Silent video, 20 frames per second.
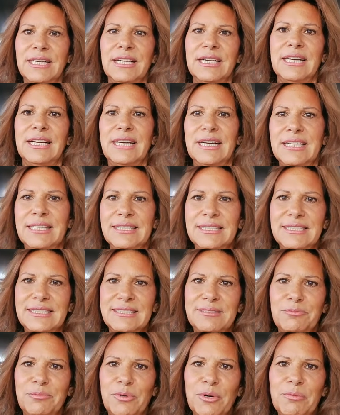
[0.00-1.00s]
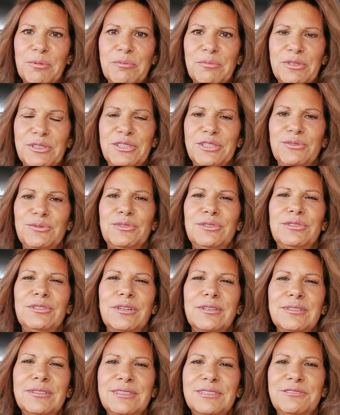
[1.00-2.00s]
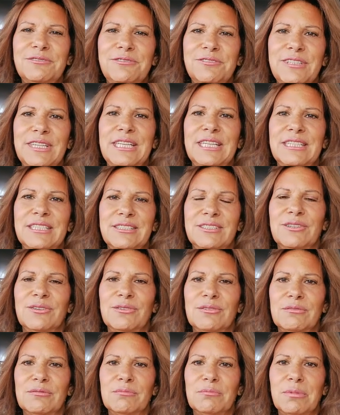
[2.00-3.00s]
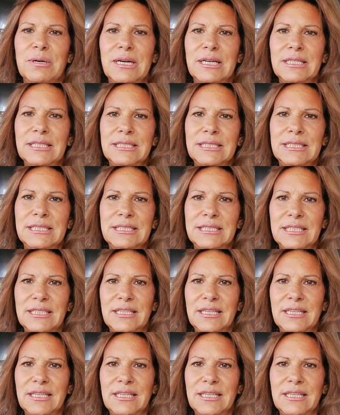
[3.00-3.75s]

and probably you don't feel so, but